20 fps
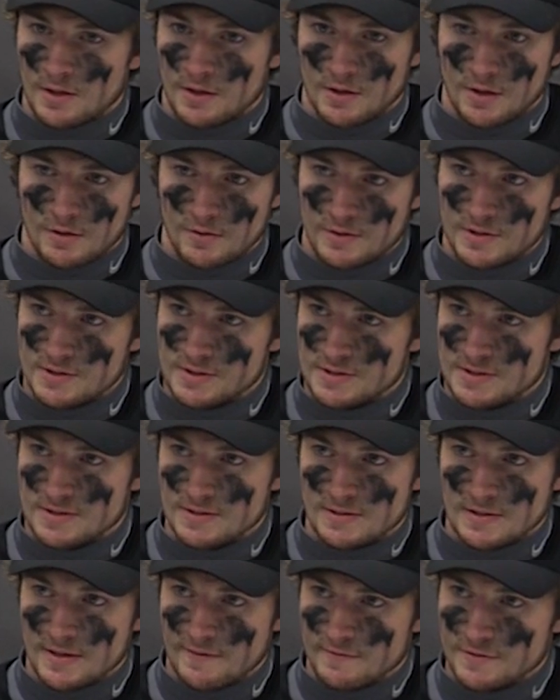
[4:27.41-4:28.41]
you know, he
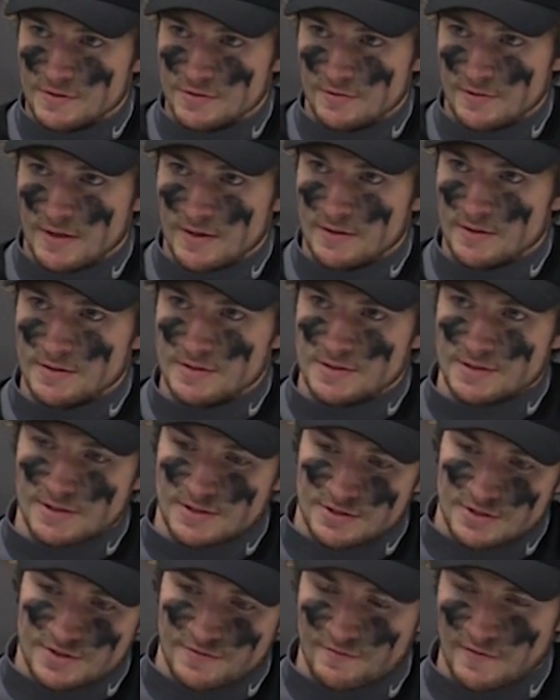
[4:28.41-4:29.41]
just never surrenders, and
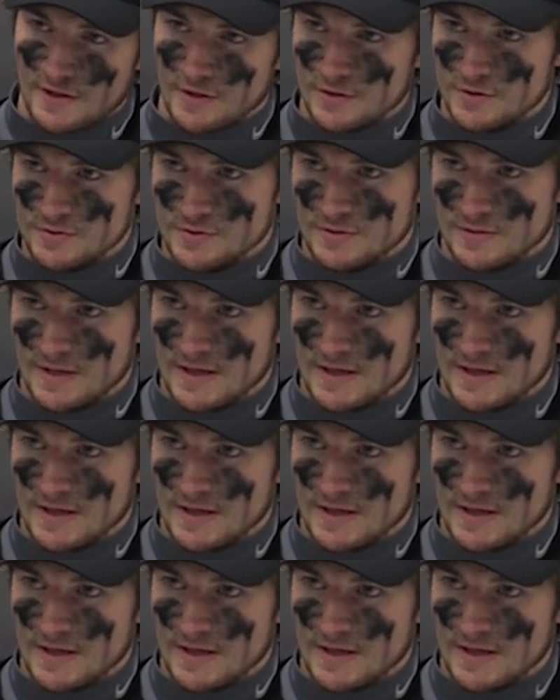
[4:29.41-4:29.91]
he just values